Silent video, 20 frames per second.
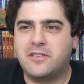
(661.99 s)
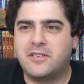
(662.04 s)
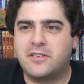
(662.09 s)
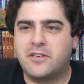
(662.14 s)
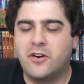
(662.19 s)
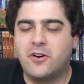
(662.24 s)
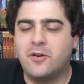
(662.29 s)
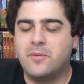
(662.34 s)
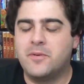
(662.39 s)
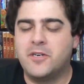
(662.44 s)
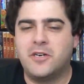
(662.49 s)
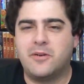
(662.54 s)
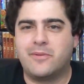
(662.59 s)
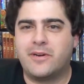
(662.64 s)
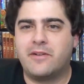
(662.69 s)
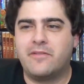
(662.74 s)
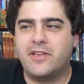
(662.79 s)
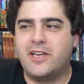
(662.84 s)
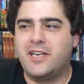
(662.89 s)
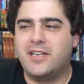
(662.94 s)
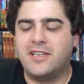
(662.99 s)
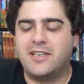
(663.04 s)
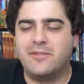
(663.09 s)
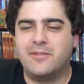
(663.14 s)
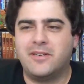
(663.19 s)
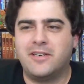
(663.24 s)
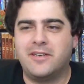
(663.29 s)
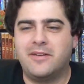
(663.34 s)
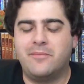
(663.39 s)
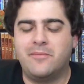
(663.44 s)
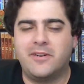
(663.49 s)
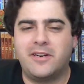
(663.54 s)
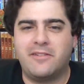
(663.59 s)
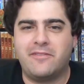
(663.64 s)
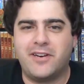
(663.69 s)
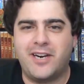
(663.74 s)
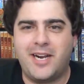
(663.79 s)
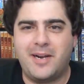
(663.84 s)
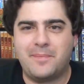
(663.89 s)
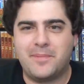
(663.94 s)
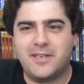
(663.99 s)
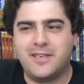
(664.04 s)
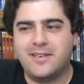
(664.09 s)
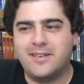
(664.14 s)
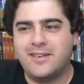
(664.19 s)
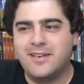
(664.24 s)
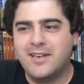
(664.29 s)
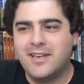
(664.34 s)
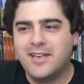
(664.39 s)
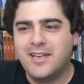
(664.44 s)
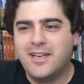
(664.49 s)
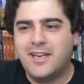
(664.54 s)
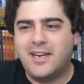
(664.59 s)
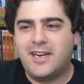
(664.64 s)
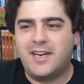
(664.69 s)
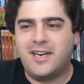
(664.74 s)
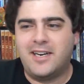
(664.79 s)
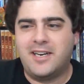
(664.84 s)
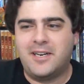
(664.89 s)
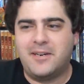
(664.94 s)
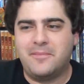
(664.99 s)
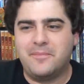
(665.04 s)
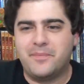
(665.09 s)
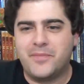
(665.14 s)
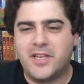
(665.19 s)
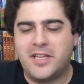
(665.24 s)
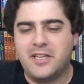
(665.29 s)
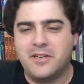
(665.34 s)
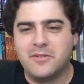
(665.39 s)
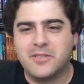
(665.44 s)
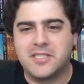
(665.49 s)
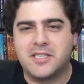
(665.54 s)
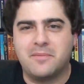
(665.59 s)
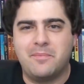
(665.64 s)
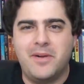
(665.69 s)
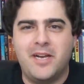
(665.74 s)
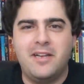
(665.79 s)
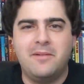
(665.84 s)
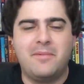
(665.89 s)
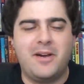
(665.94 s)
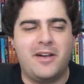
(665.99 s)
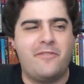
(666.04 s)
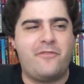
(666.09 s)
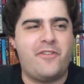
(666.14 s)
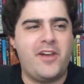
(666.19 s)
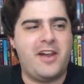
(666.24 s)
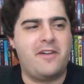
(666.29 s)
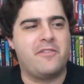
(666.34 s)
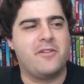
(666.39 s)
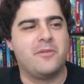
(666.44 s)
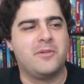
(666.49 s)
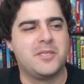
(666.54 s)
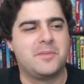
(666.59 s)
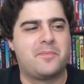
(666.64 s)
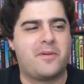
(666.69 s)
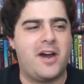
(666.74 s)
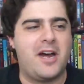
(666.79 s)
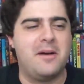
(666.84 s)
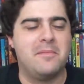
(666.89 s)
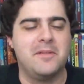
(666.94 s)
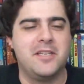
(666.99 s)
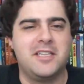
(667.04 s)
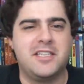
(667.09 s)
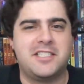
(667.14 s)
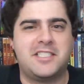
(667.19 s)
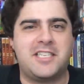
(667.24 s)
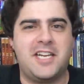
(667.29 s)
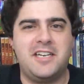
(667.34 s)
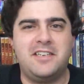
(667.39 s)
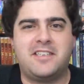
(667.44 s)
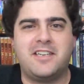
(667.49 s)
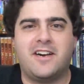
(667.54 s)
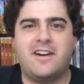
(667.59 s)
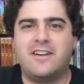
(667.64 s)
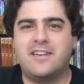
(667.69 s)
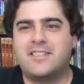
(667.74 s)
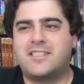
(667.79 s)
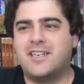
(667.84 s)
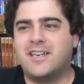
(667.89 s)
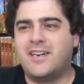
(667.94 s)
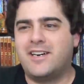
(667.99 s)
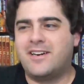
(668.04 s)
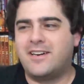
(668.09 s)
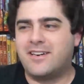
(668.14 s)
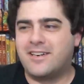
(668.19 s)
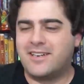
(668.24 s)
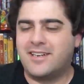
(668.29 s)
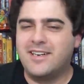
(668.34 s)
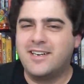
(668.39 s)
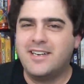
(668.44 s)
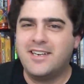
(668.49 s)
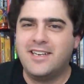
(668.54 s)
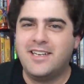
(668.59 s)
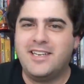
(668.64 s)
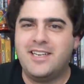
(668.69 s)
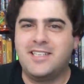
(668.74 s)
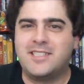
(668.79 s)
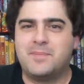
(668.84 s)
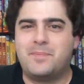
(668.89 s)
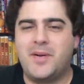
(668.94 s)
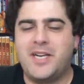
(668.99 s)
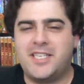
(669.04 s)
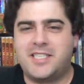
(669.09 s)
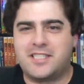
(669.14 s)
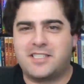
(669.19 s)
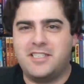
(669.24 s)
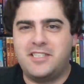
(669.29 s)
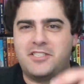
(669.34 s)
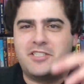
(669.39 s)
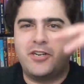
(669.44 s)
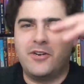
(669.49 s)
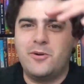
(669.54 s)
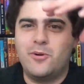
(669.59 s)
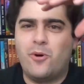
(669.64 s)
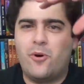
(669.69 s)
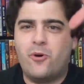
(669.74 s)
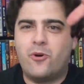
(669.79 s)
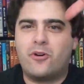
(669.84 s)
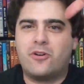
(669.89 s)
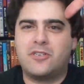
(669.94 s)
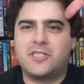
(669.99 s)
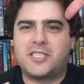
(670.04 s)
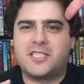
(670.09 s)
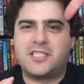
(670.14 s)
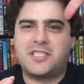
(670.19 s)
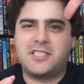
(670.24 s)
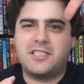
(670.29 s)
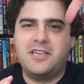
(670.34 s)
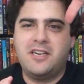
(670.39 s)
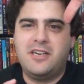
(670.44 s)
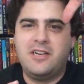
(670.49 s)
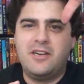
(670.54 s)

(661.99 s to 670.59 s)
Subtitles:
coma, whatever the hell, whatever happened to her. Then there was my favorite was probably the Centaur Tar. Is basically two horse